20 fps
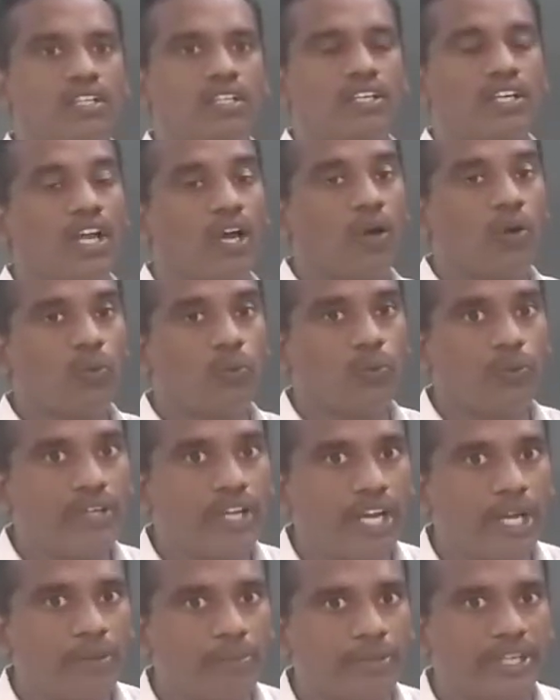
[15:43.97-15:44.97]
Now we
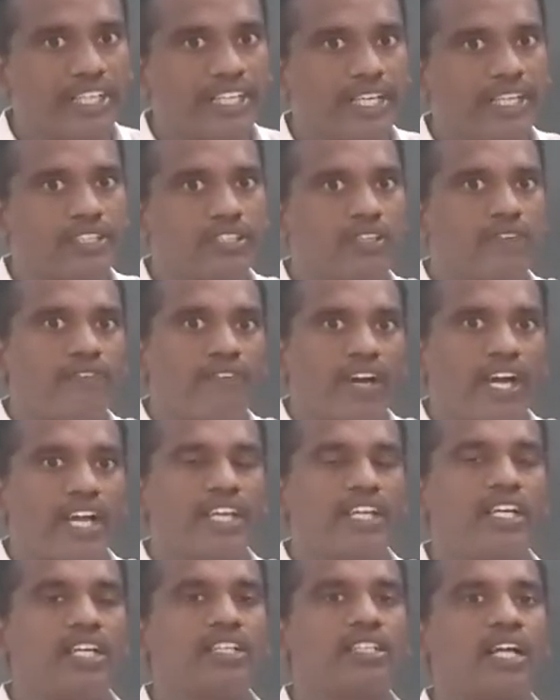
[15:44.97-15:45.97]
are bringing the
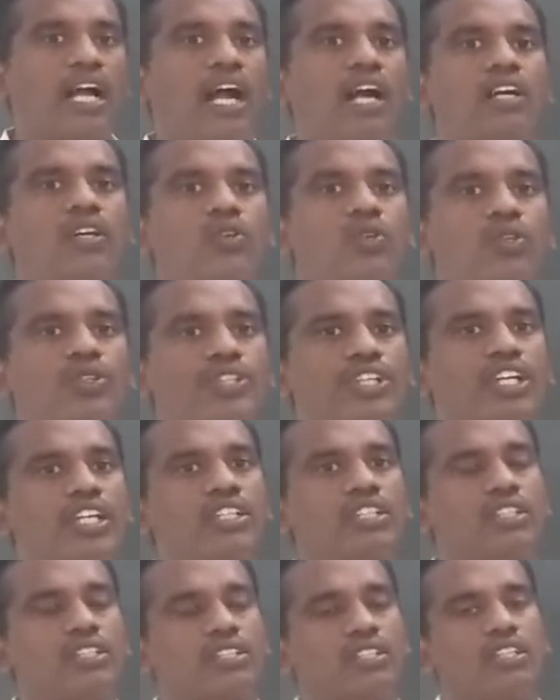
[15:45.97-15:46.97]
final
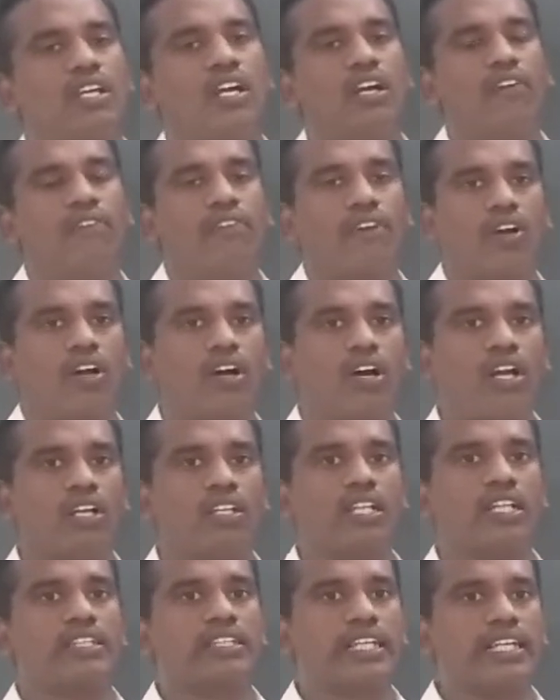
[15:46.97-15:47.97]
conclusions for all
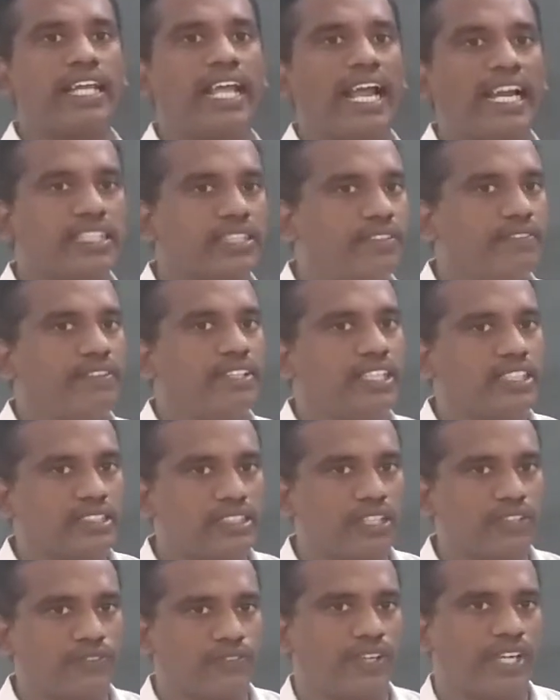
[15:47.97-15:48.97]
the three activities
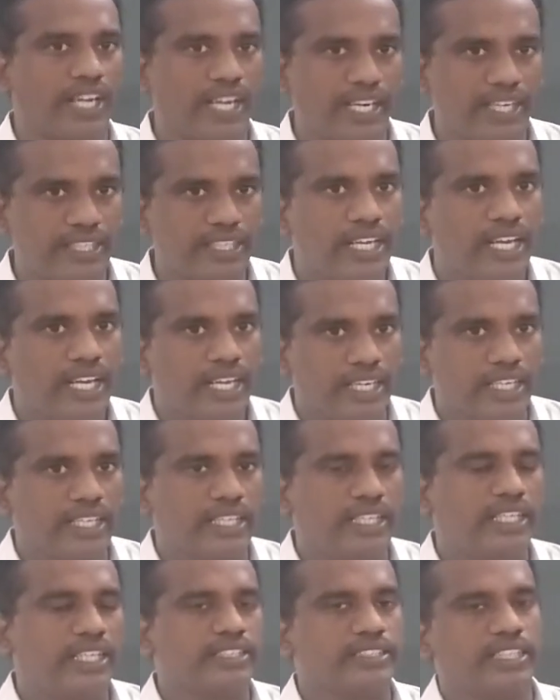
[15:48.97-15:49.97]
that we had
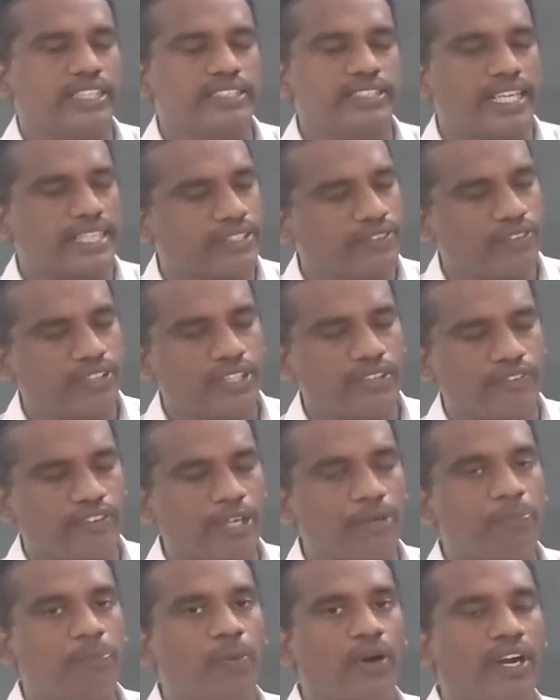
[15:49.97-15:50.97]
learned, that is activity
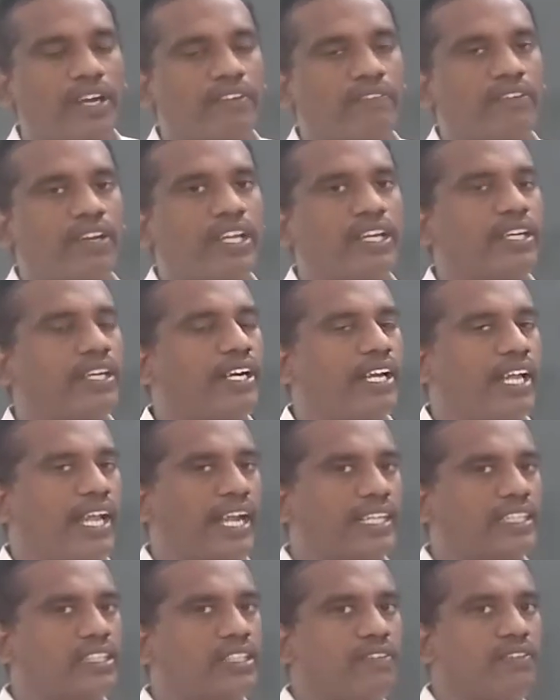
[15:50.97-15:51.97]
1.1,
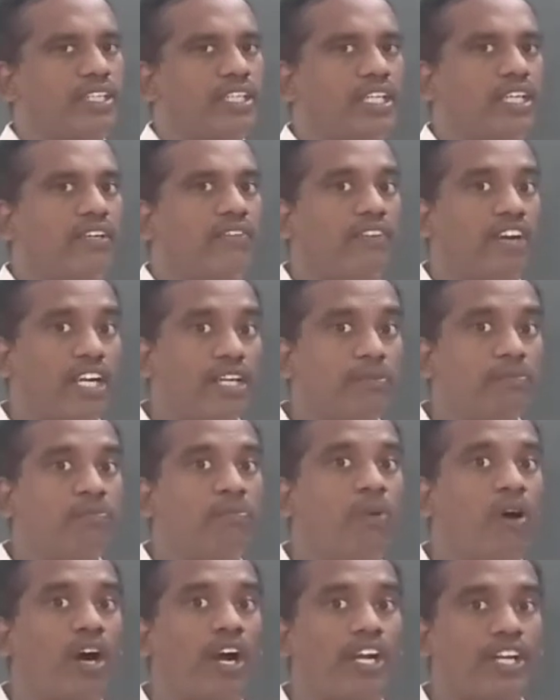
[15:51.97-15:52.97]
activity
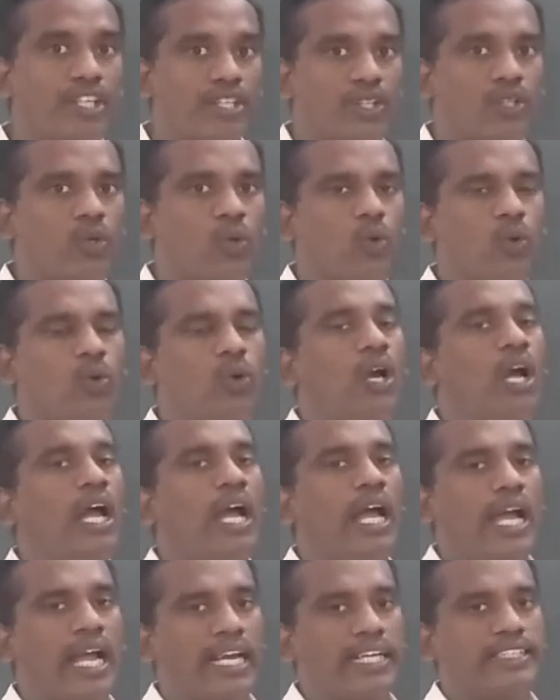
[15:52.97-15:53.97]
1.2
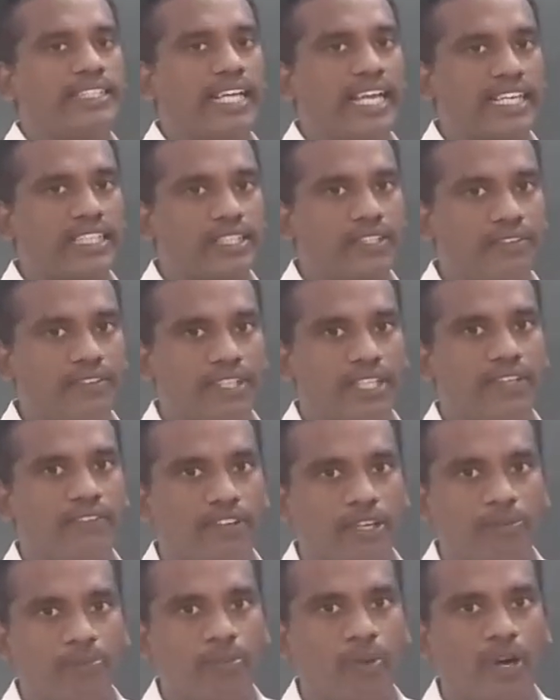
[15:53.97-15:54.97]
and the activity
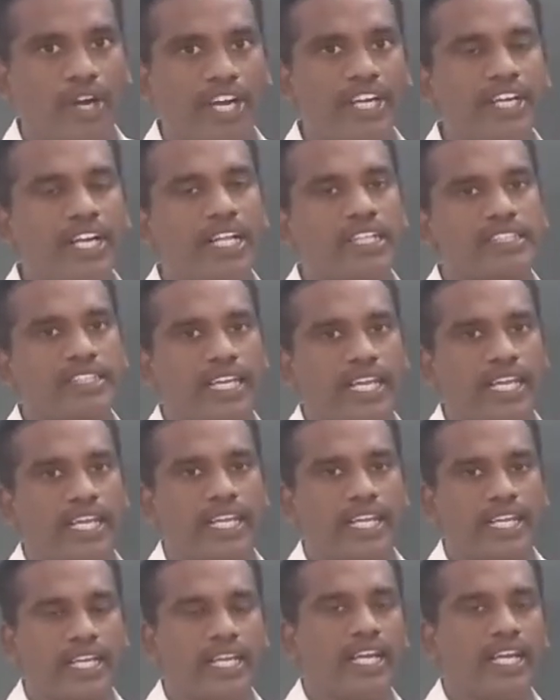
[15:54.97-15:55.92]
1.3.